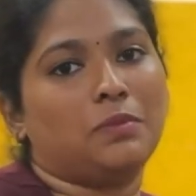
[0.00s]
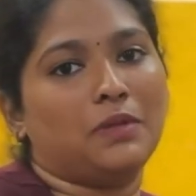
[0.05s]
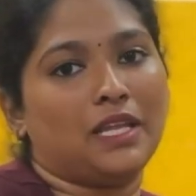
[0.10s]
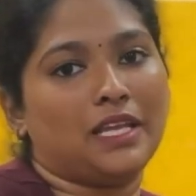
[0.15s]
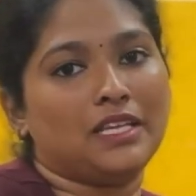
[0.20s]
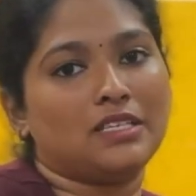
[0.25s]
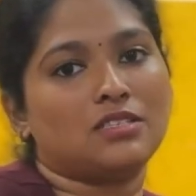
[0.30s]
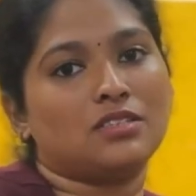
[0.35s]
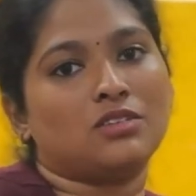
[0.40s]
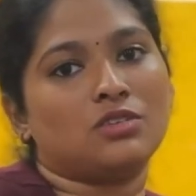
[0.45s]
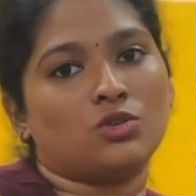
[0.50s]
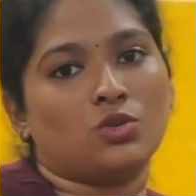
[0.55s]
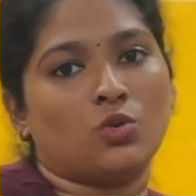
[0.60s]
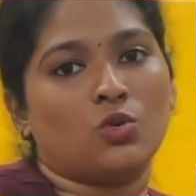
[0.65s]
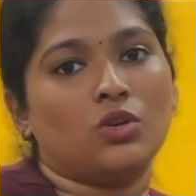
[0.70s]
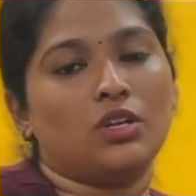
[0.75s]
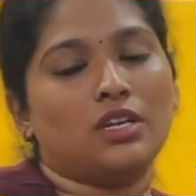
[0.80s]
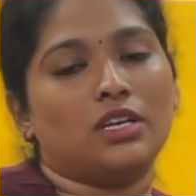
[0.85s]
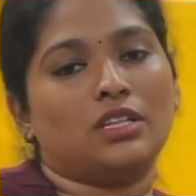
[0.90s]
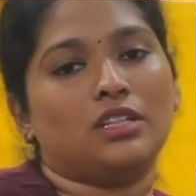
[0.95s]
plays a
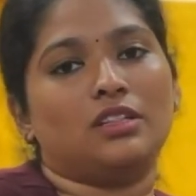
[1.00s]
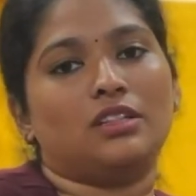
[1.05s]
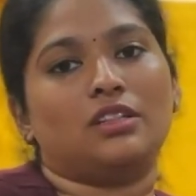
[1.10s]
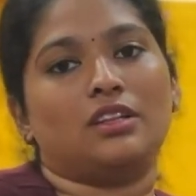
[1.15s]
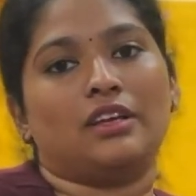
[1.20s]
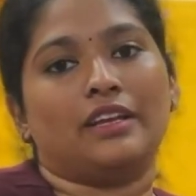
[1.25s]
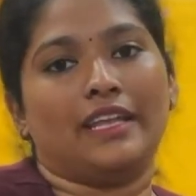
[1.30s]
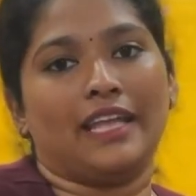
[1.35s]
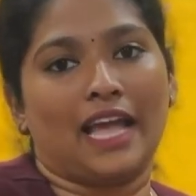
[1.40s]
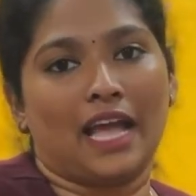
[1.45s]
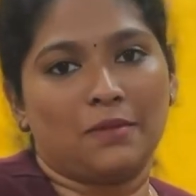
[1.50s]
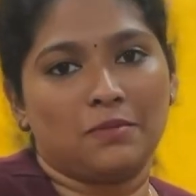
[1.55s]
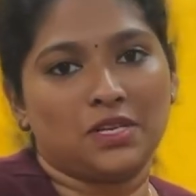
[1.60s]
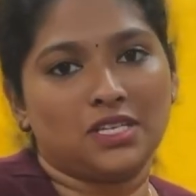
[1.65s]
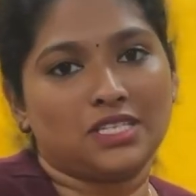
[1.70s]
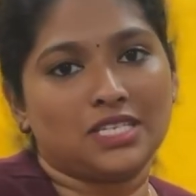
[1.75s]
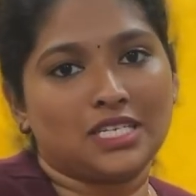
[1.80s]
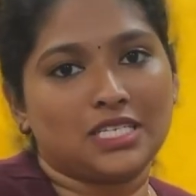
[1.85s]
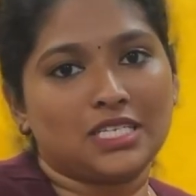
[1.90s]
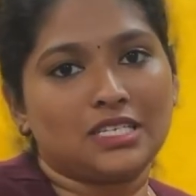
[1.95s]
role in
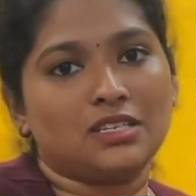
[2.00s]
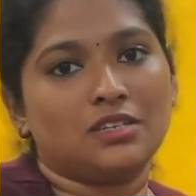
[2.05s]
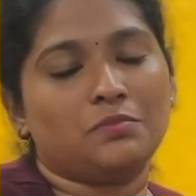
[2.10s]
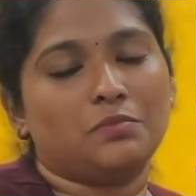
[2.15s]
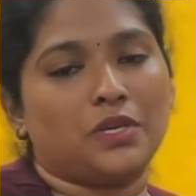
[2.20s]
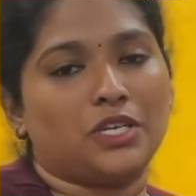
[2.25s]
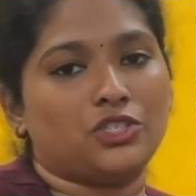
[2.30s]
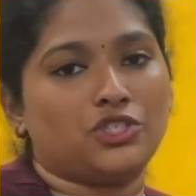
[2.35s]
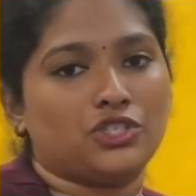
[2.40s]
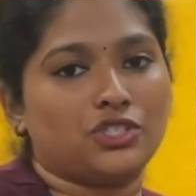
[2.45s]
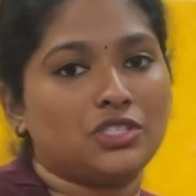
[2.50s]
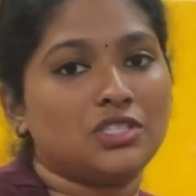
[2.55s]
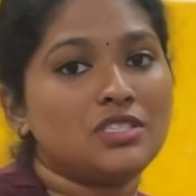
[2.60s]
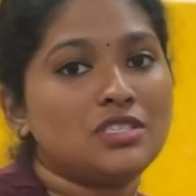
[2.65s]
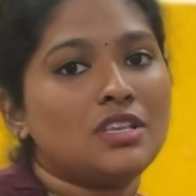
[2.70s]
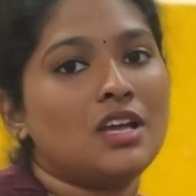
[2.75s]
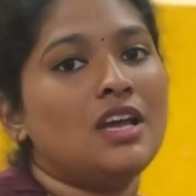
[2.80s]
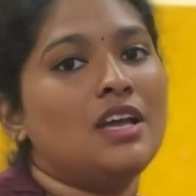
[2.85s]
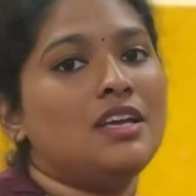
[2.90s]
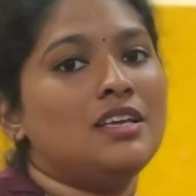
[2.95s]
rehabilitating a
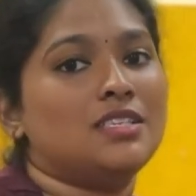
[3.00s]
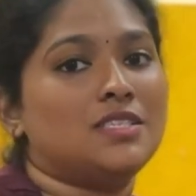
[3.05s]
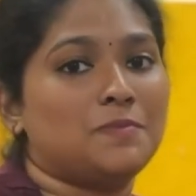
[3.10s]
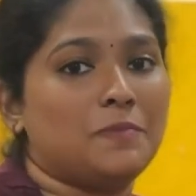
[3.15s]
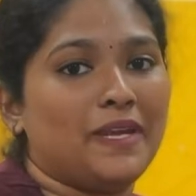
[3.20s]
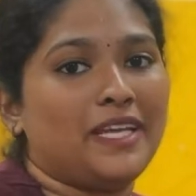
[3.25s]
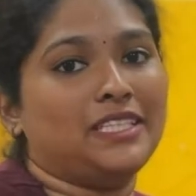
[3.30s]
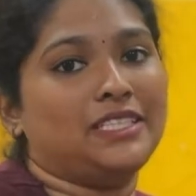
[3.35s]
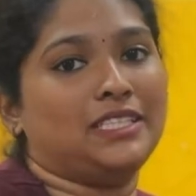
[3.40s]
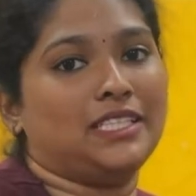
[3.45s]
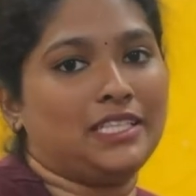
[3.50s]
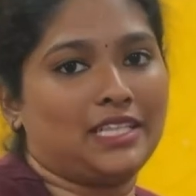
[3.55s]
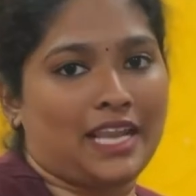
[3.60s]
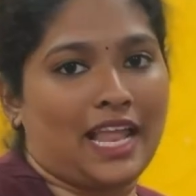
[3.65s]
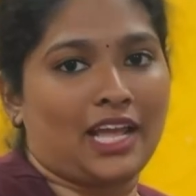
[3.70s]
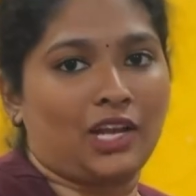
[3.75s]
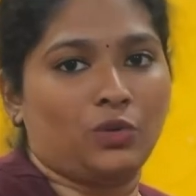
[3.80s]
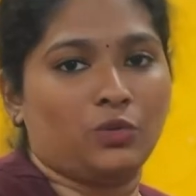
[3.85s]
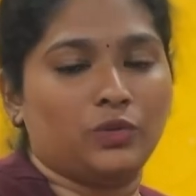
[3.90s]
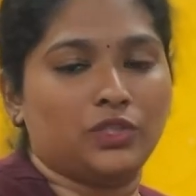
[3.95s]
patient's speech and
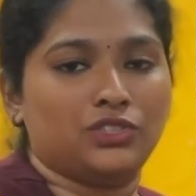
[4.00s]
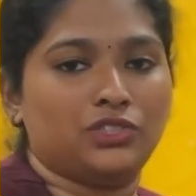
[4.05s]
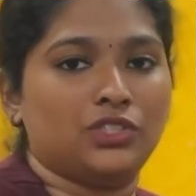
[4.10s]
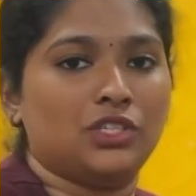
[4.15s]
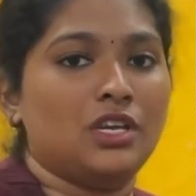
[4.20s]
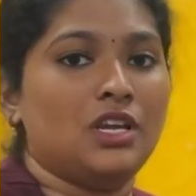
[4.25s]
language.